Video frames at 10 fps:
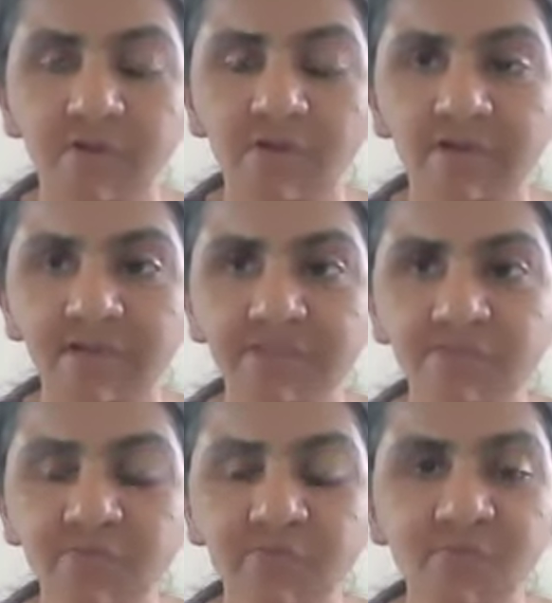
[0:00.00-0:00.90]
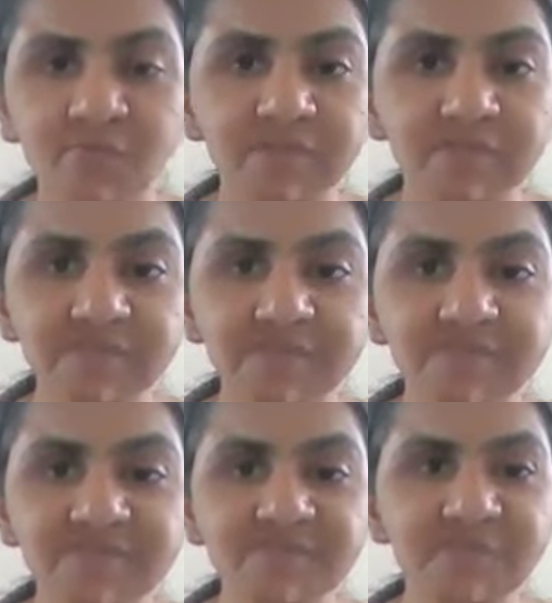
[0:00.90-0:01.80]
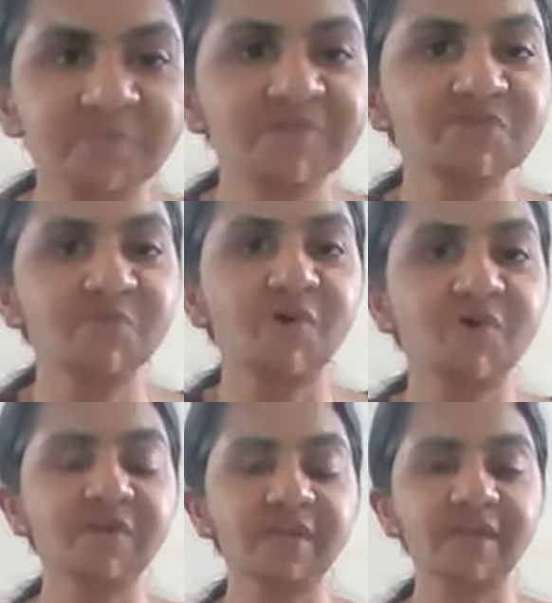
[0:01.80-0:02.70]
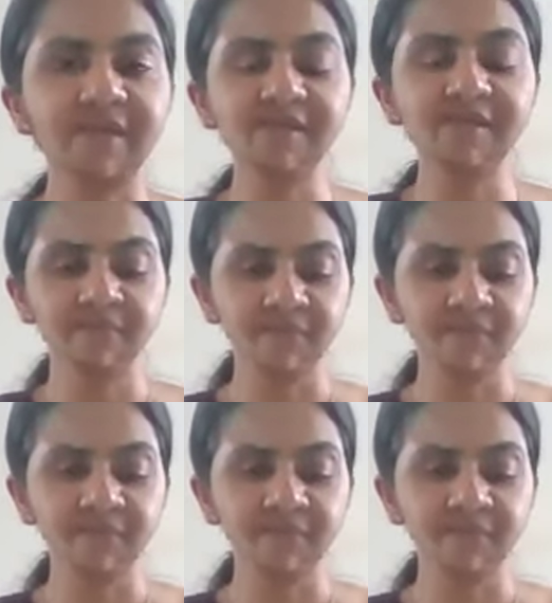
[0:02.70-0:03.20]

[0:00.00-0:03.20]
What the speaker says: All right. So if no questions, we meet tomorrow again